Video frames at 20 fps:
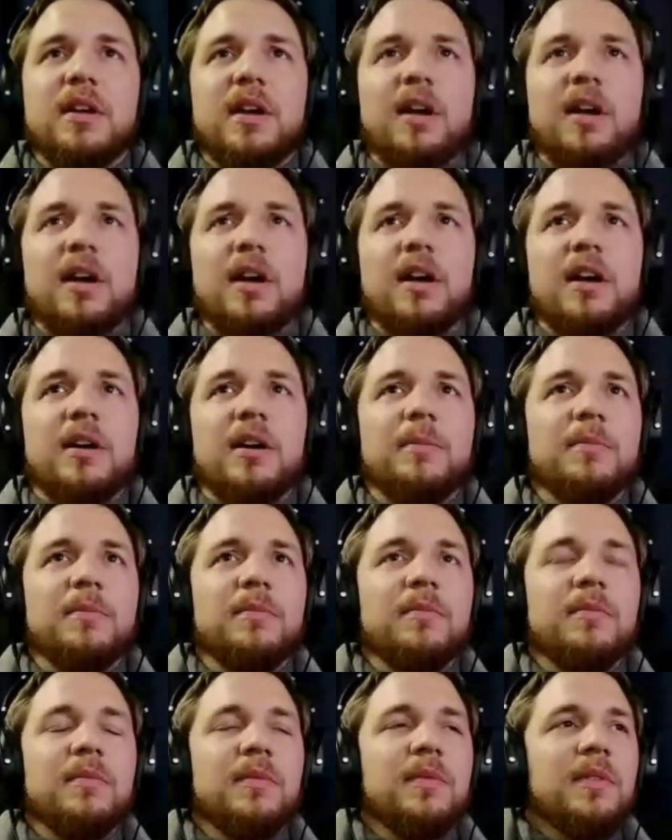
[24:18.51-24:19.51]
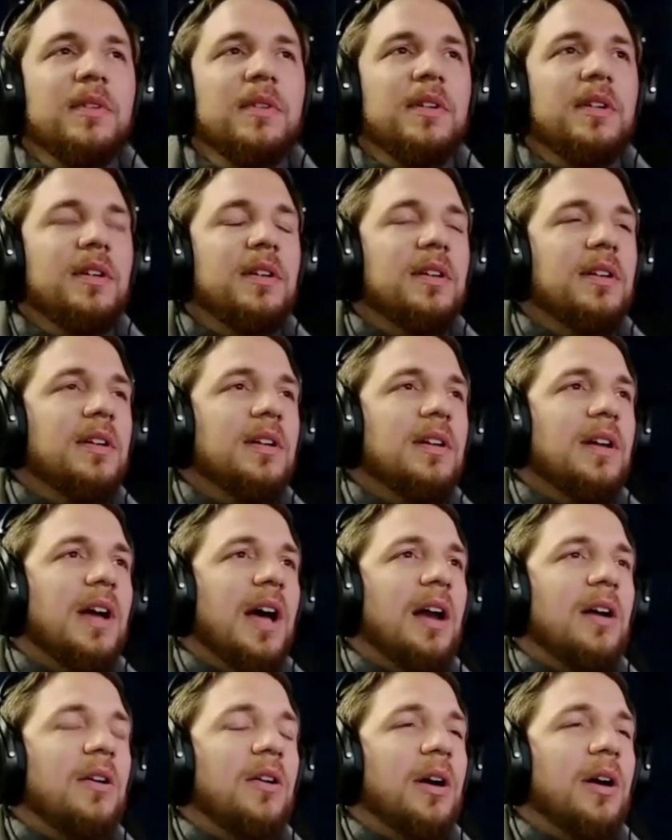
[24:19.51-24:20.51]
Um,
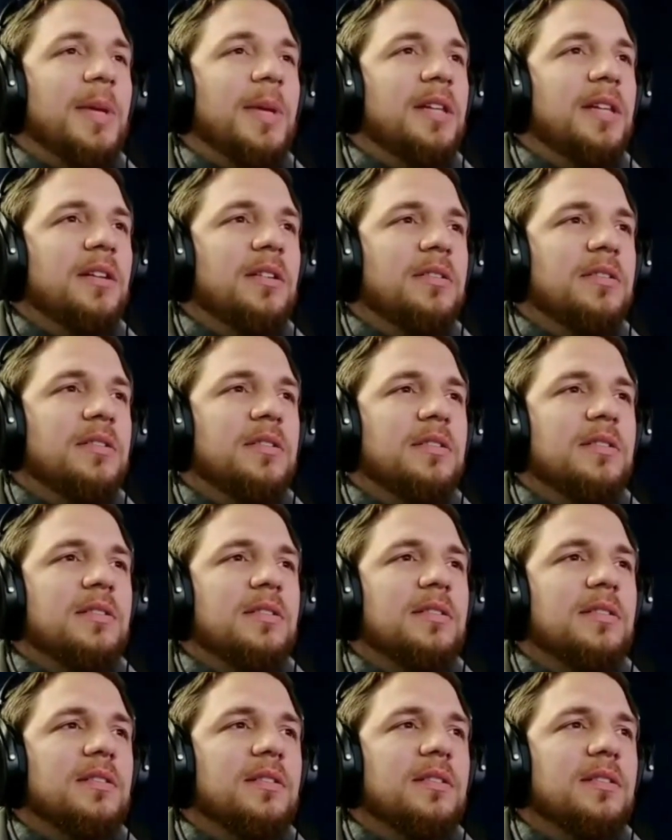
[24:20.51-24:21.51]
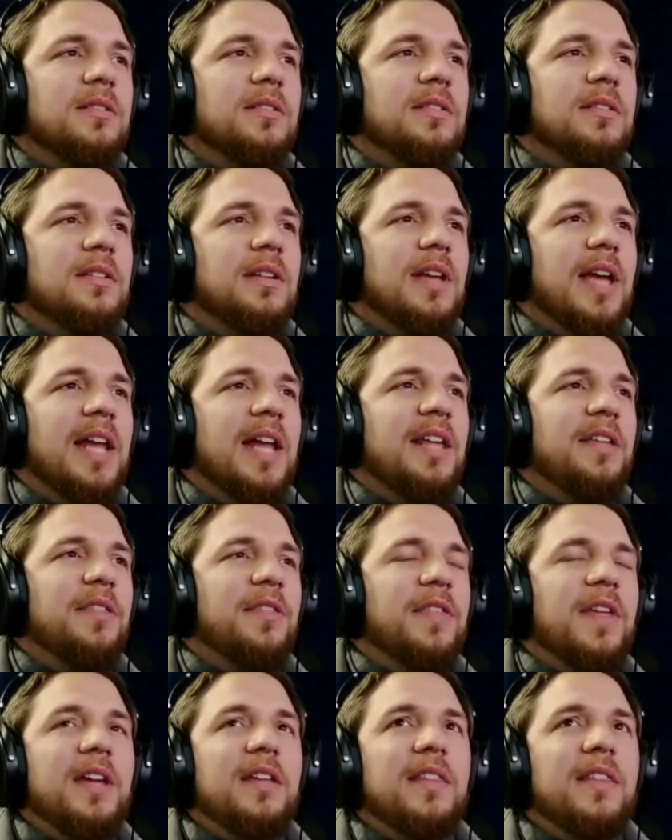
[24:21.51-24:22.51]
I don't know. I mean, there's
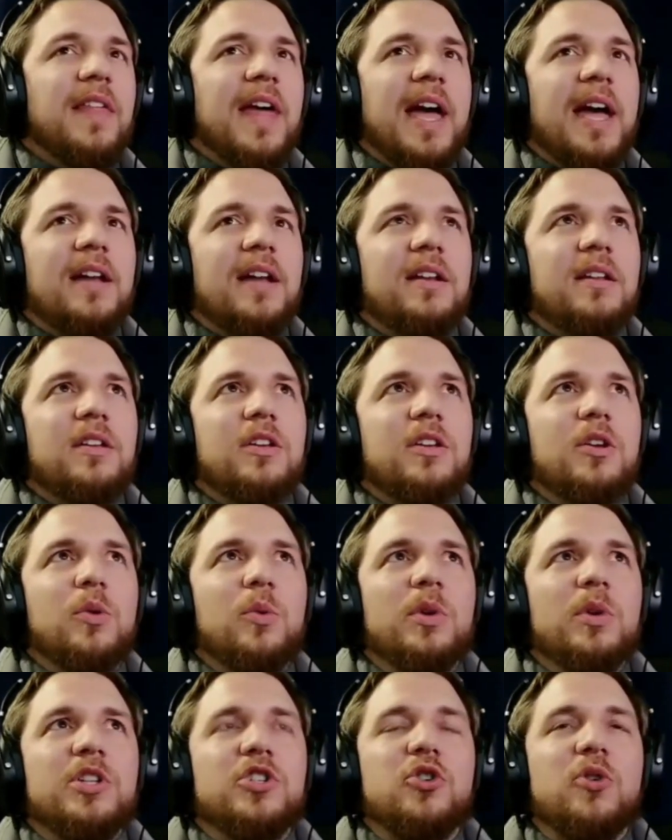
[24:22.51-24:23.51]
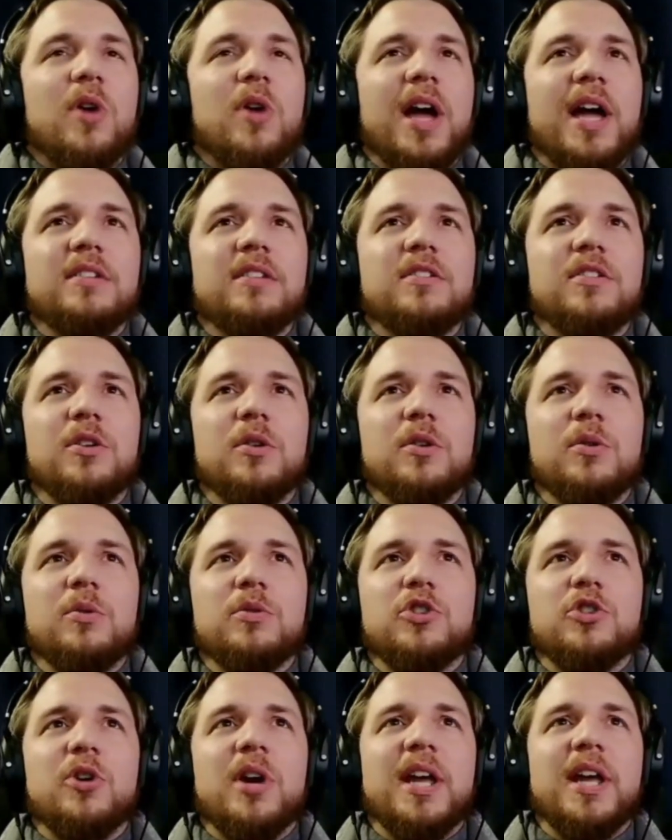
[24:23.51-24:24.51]
anything that you would try to
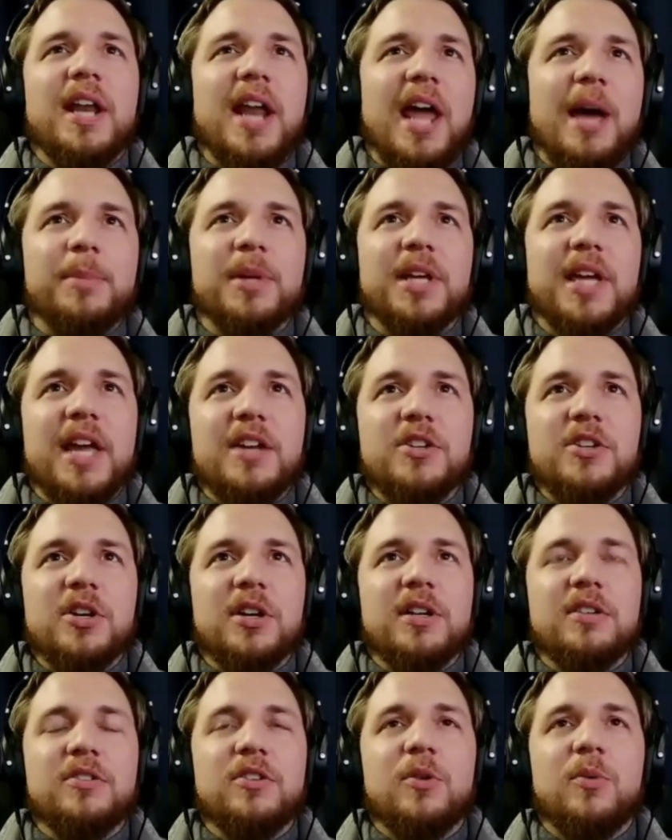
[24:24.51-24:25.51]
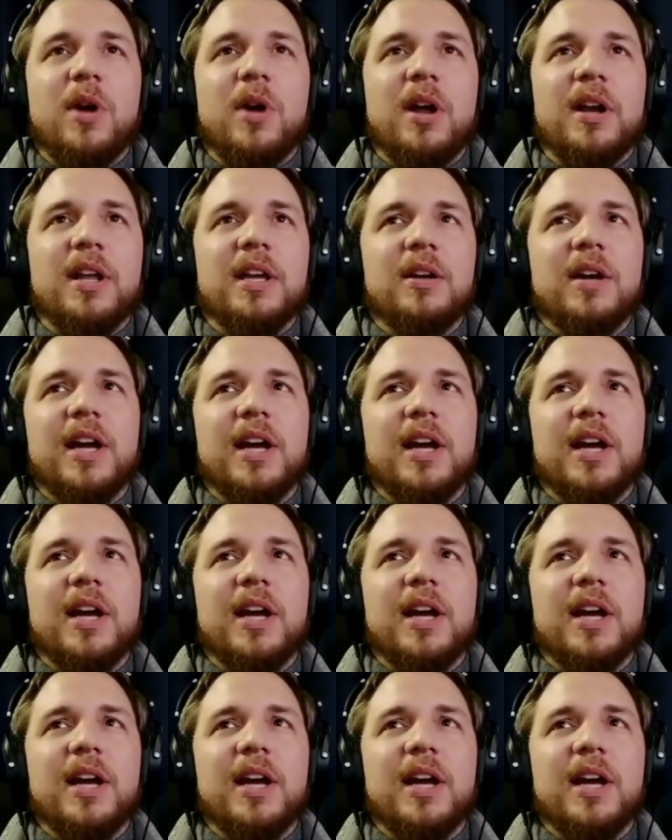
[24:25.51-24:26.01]
trick an application into running.